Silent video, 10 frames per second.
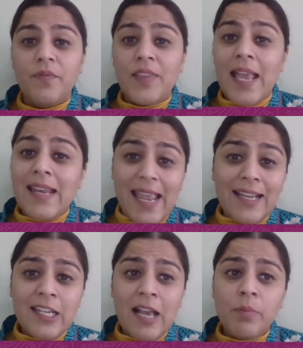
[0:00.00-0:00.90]
Then
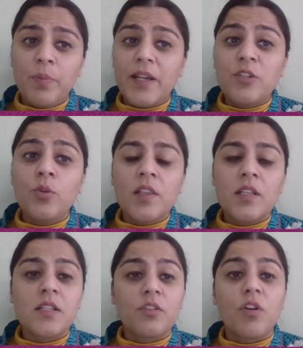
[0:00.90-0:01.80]
NDAP, by doing
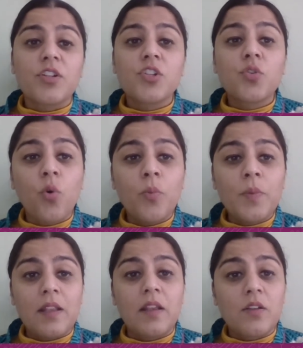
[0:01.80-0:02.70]
this across so
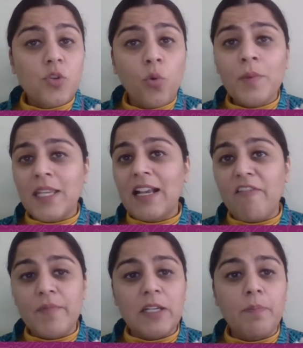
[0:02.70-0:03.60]
many
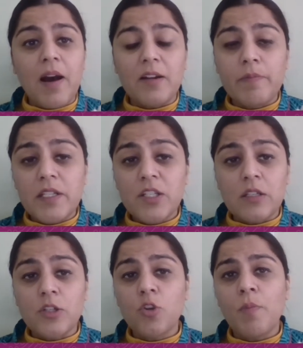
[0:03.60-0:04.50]
government departments
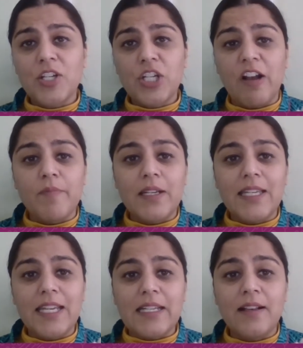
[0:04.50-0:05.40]
and so much government
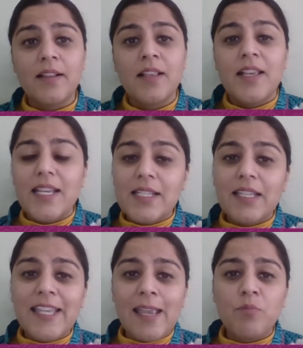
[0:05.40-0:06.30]
data, is a
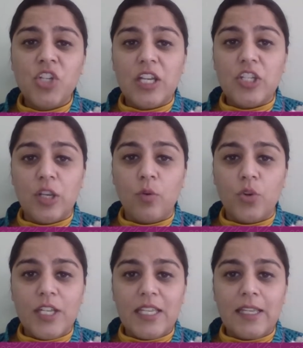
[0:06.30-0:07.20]
game-changing
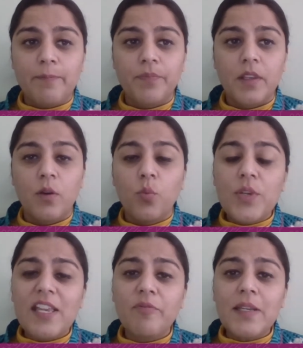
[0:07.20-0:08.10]
ODE.
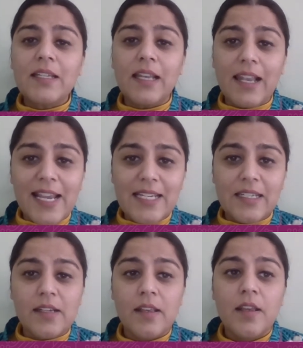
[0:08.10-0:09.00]
we have been
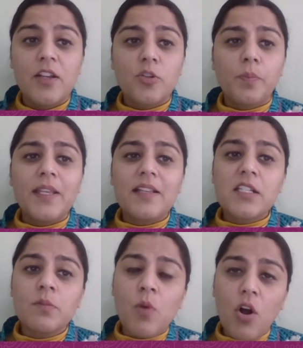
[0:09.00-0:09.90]
delighted to play a
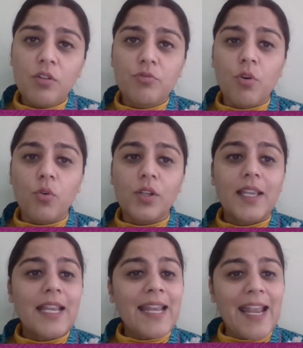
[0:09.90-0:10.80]
small role
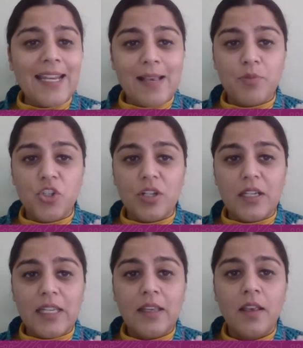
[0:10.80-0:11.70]
in NDAP's
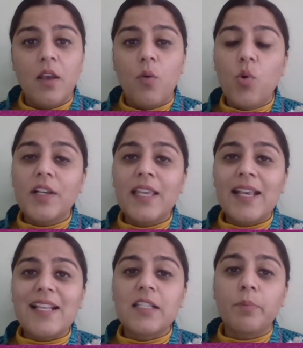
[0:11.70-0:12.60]
journey, working
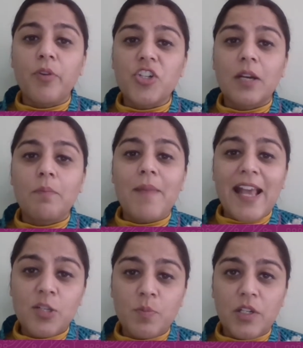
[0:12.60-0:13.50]
as the project
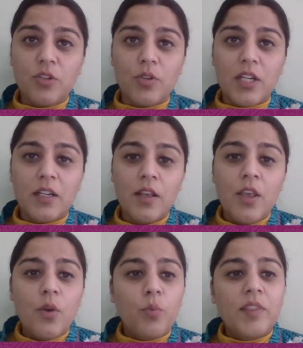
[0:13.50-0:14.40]
management unit
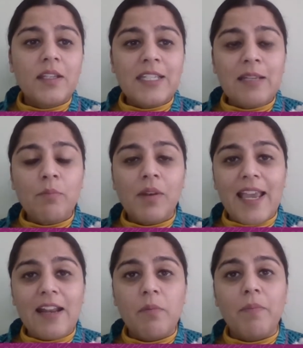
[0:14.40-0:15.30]
with the team
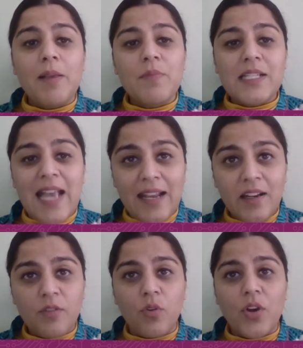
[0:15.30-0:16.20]
led by Ms.
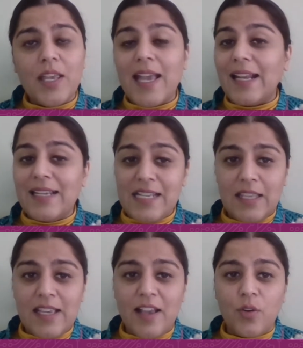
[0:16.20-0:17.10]
Anna Roy at
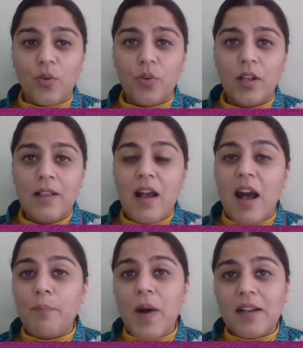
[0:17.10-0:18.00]
Niti Aayog,
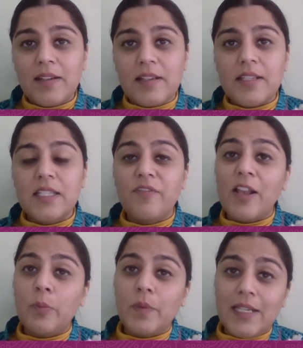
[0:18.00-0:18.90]
our partners
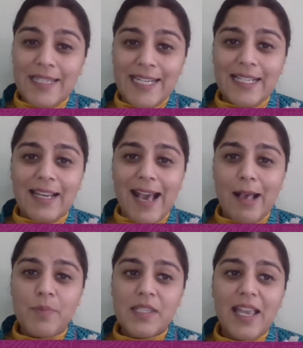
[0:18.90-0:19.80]
Development Data
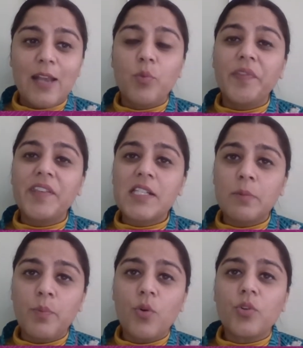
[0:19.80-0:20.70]
Labs, and with the
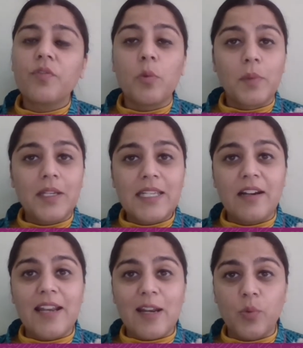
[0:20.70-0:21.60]
support of
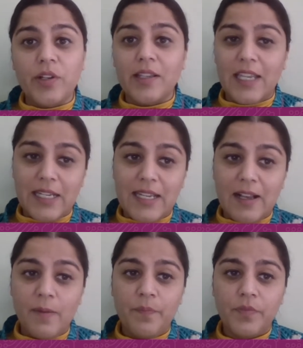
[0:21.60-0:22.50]
Omidyar Network India.